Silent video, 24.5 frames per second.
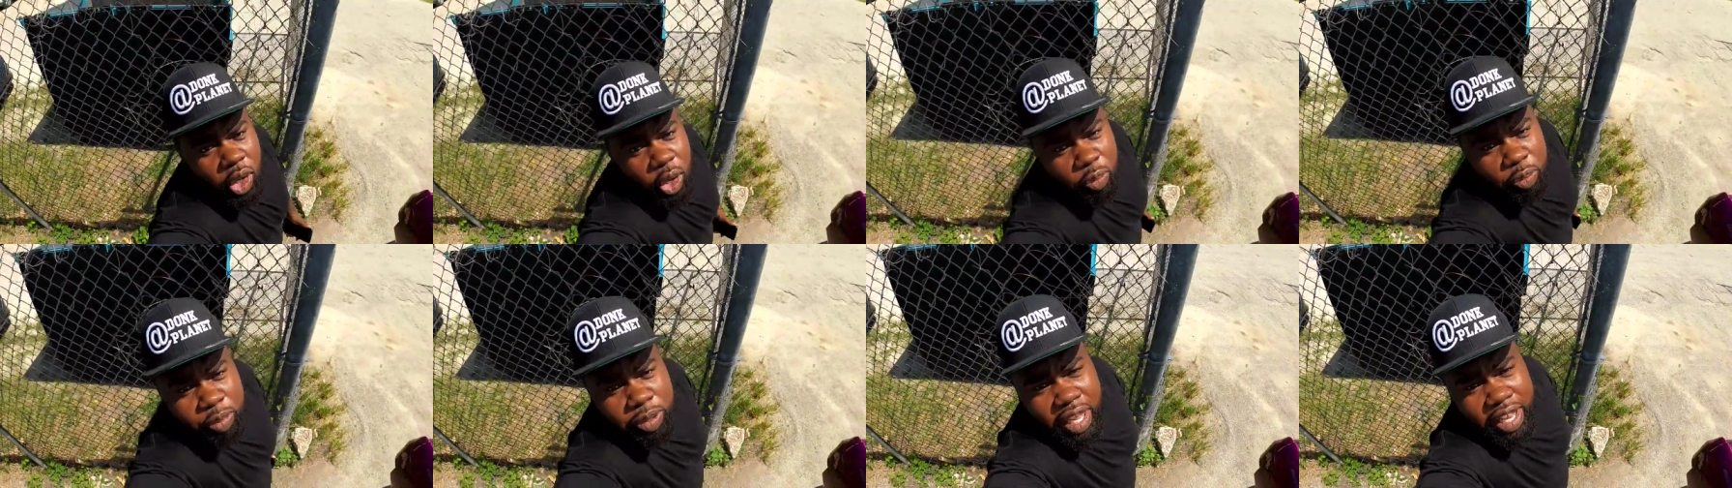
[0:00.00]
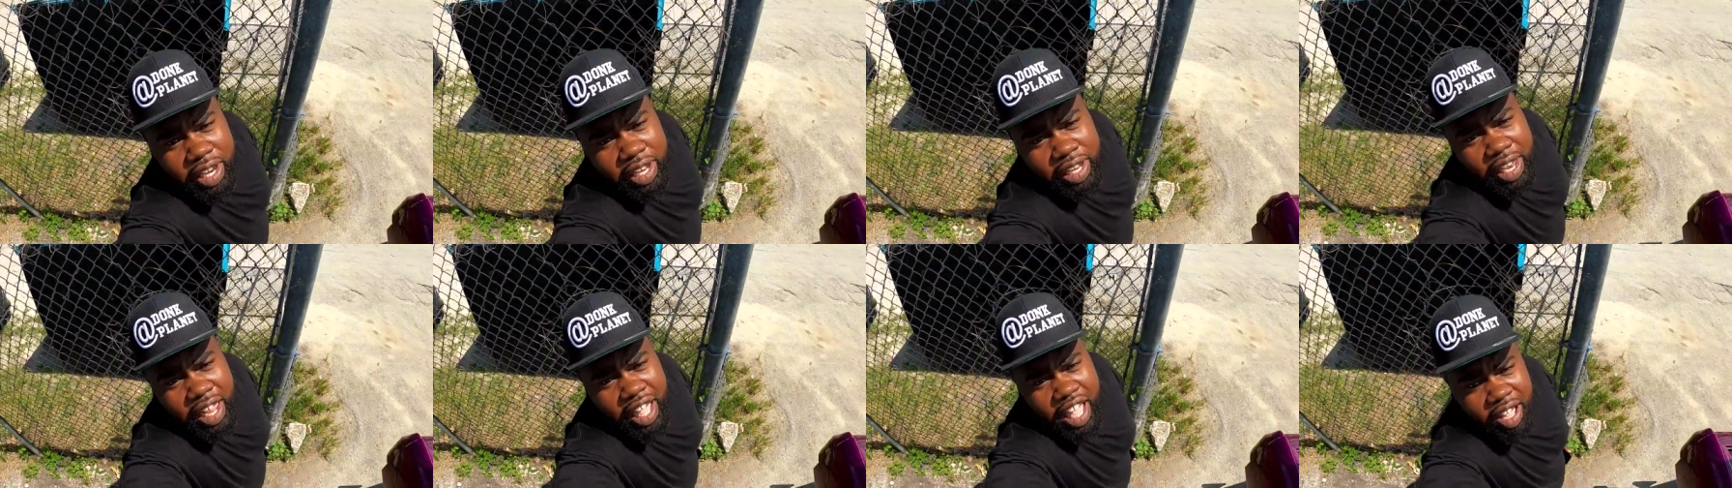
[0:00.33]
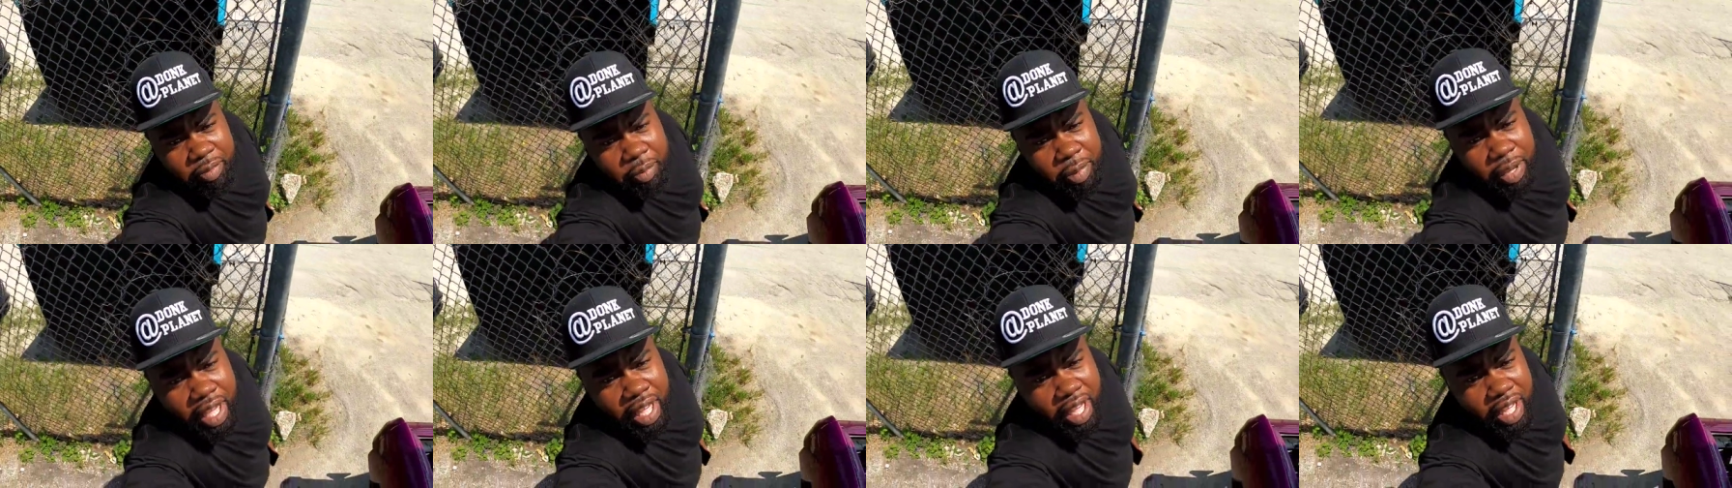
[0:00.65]
Donk Planet
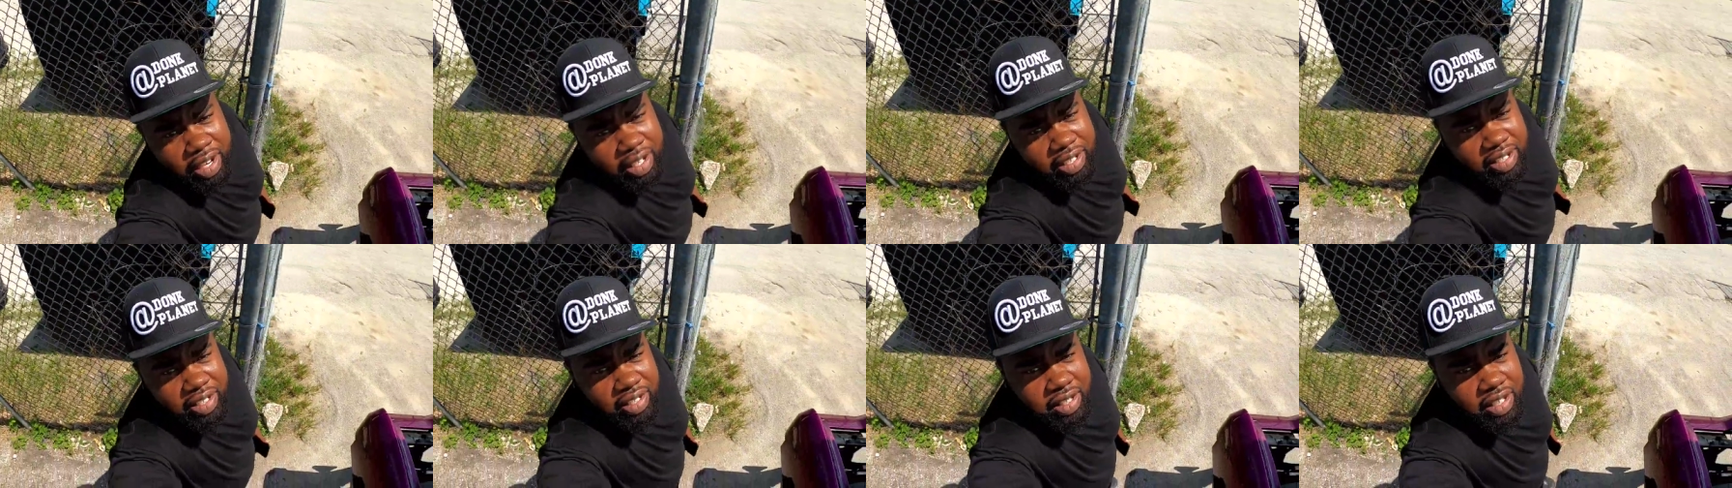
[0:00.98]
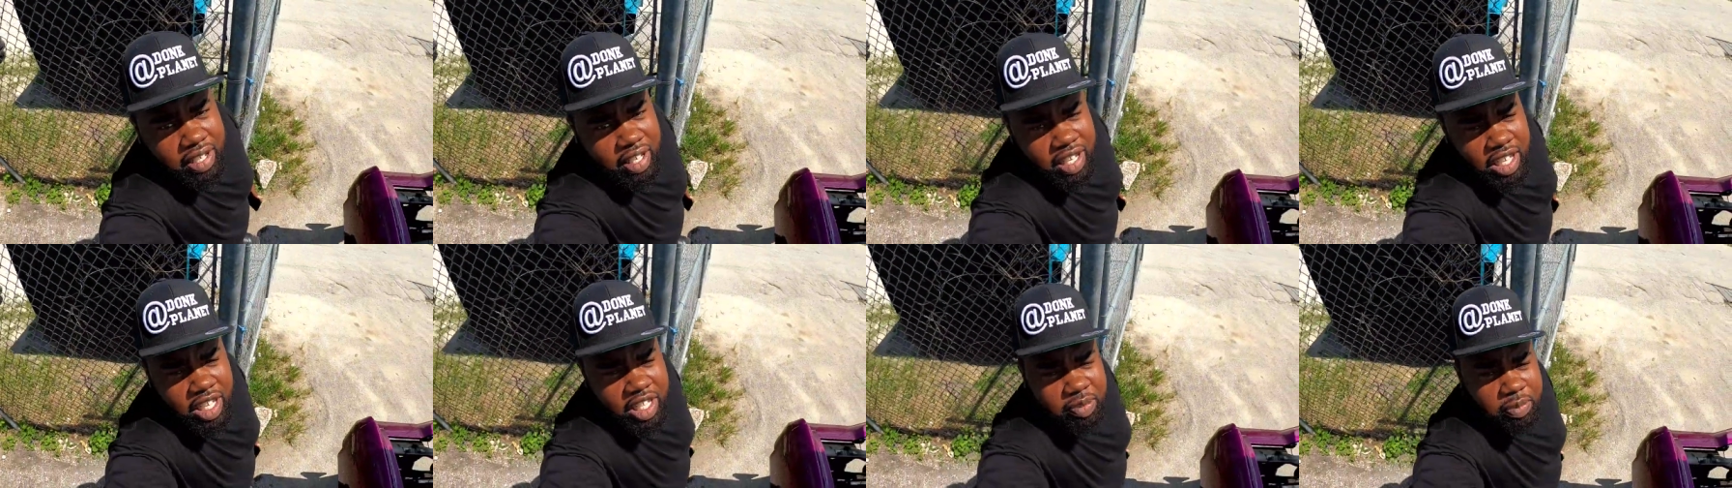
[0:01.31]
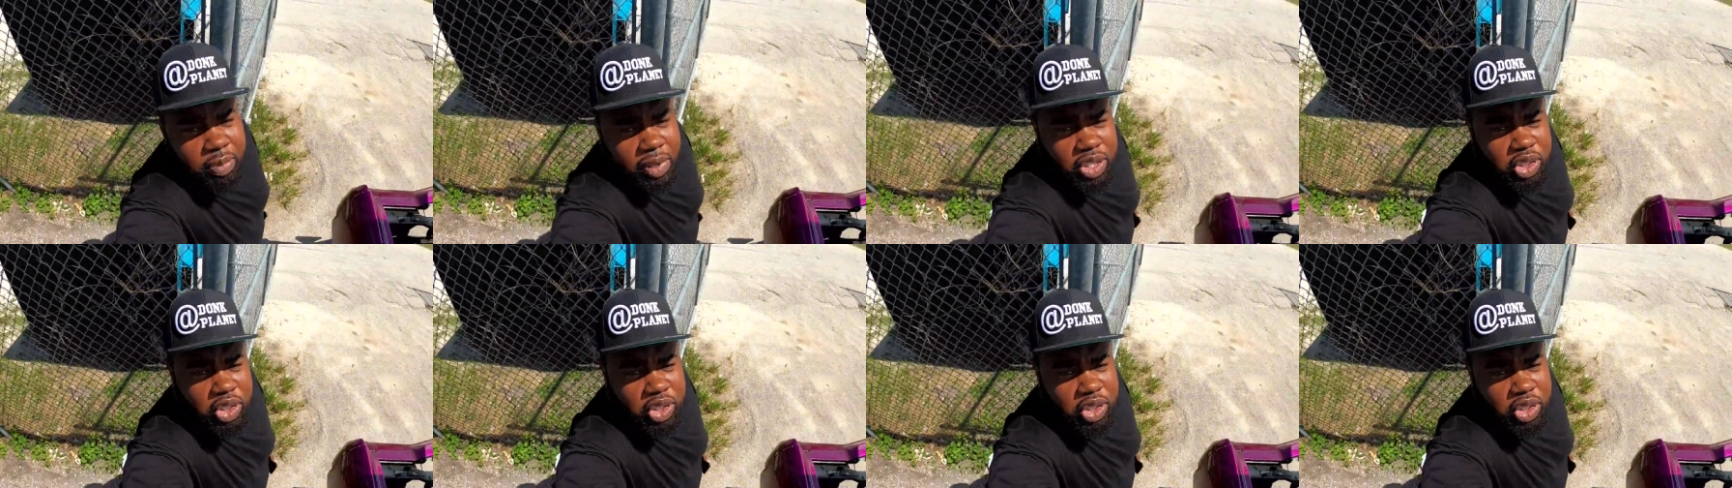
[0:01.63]
Live Behind the Scenes.